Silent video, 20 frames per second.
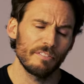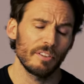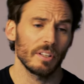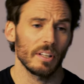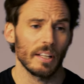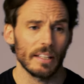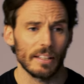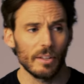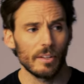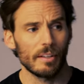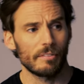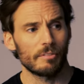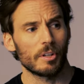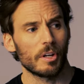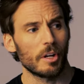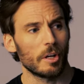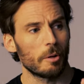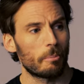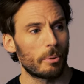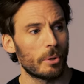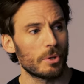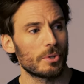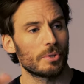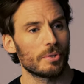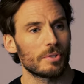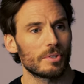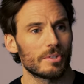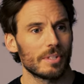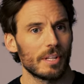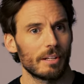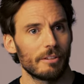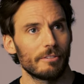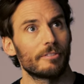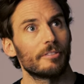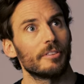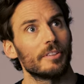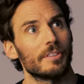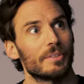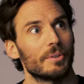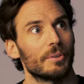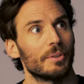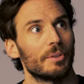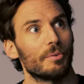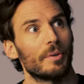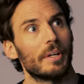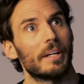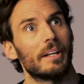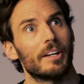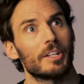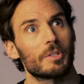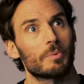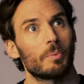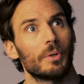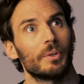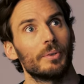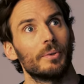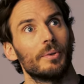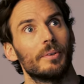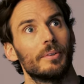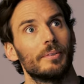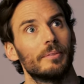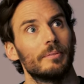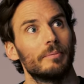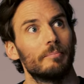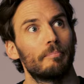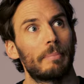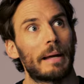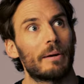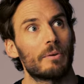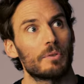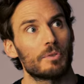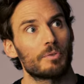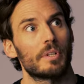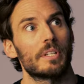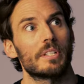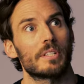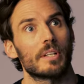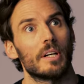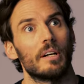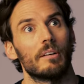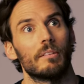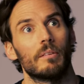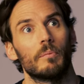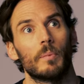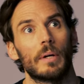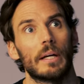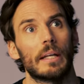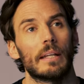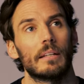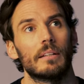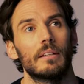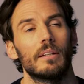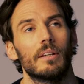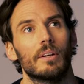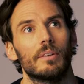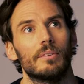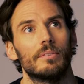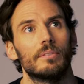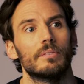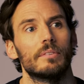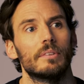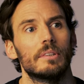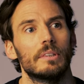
feel like you have to kind of push yourself until you realize what you're boundaries are and where, you know.